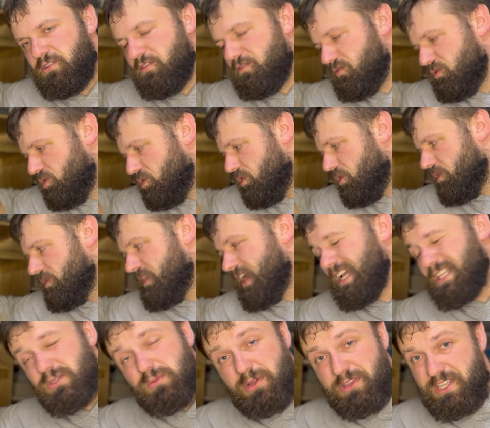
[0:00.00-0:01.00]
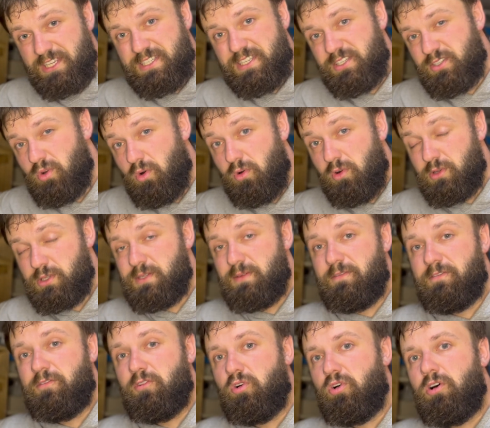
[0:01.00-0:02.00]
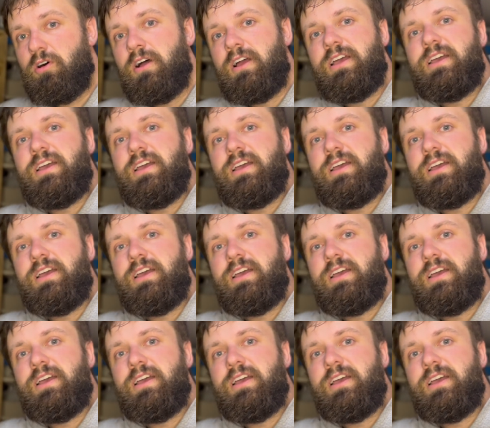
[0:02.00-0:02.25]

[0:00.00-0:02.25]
floor. That's what this is awesome for.